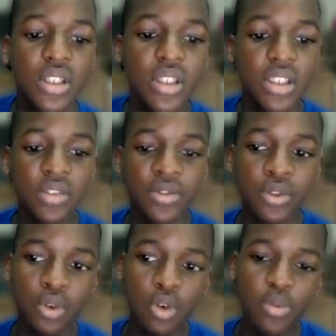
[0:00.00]
If
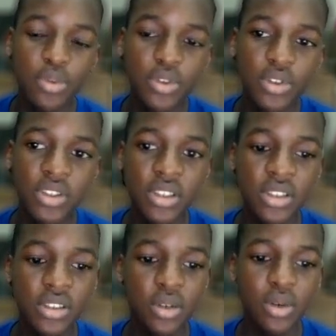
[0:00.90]
you open
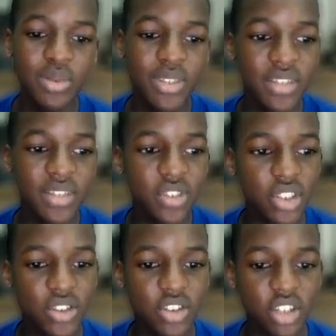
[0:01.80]
the website version
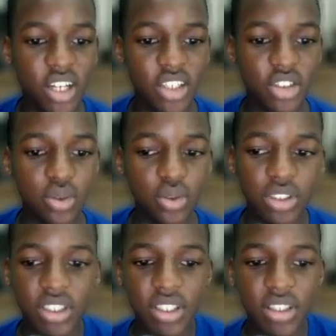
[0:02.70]
of Scratch, you will
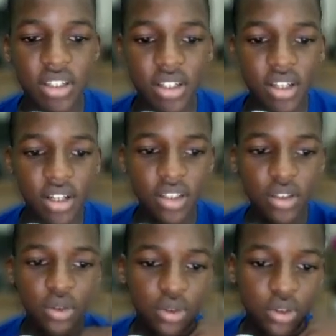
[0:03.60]
see it
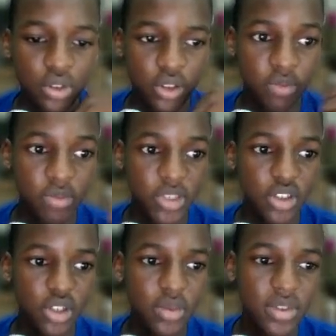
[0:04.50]
will be
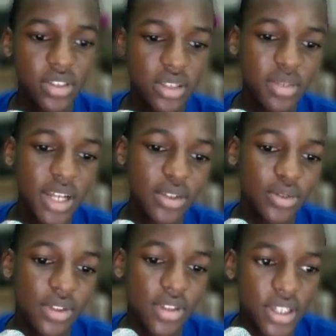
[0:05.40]
something similar
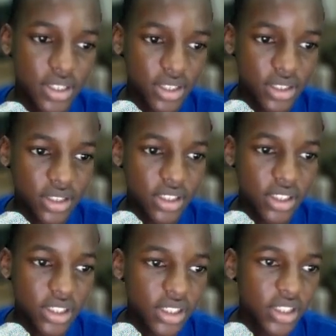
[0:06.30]
to this.
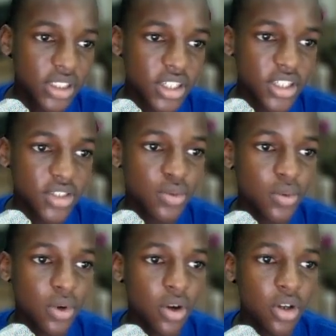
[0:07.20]
Here's
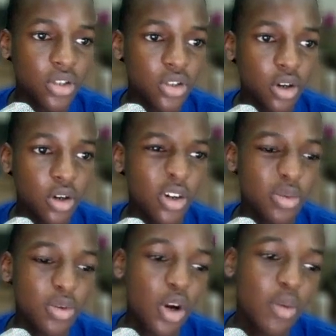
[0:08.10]
all your
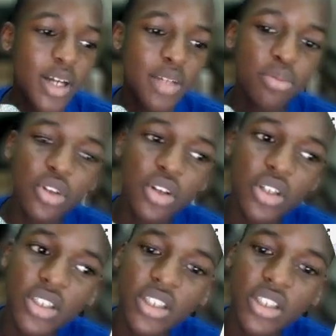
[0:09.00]
command blocks.